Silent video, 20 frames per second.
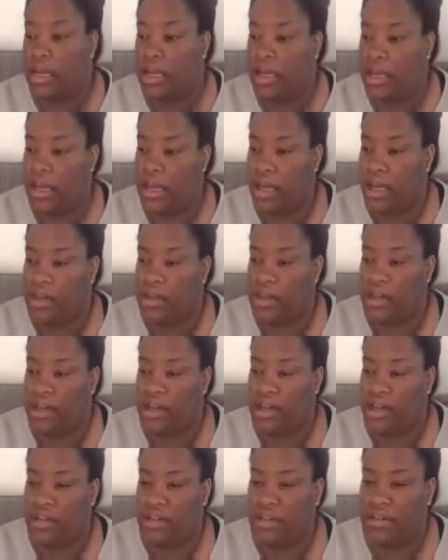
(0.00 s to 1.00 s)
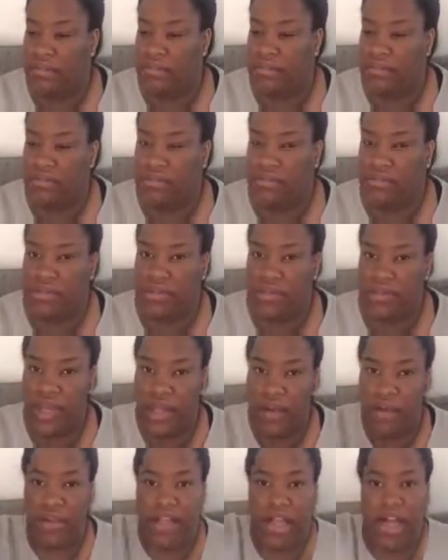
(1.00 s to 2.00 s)
and I
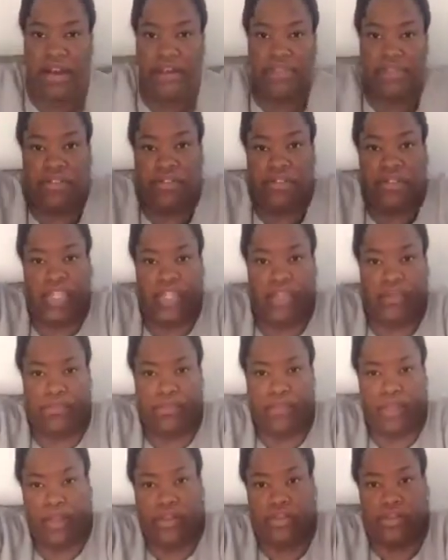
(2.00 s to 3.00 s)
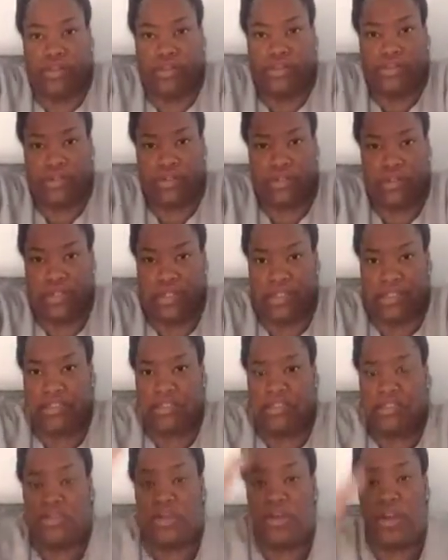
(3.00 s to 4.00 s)
will have her name on the
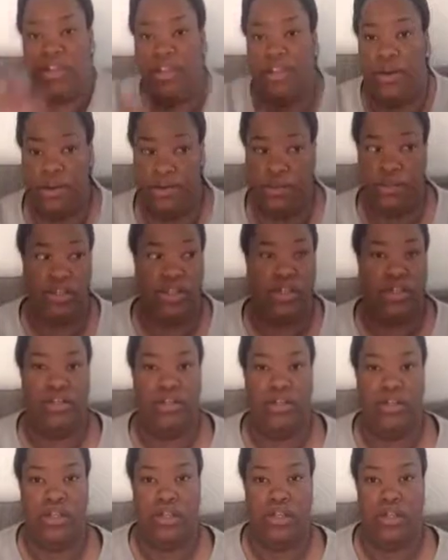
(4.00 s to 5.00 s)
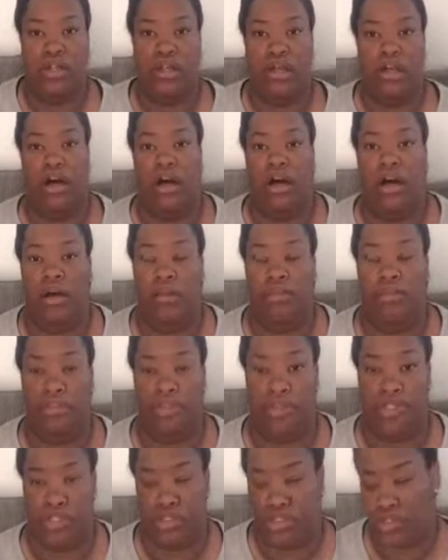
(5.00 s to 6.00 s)
screen so I don't
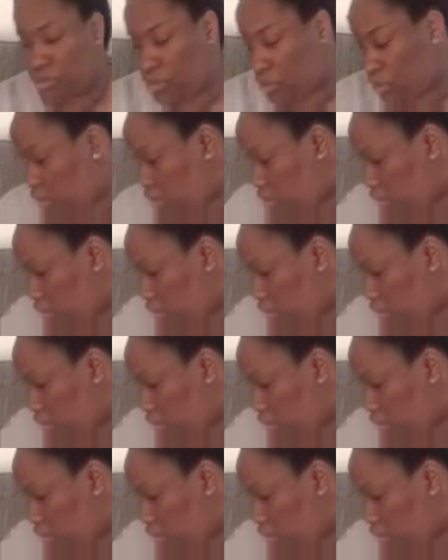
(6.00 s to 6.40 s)
butcher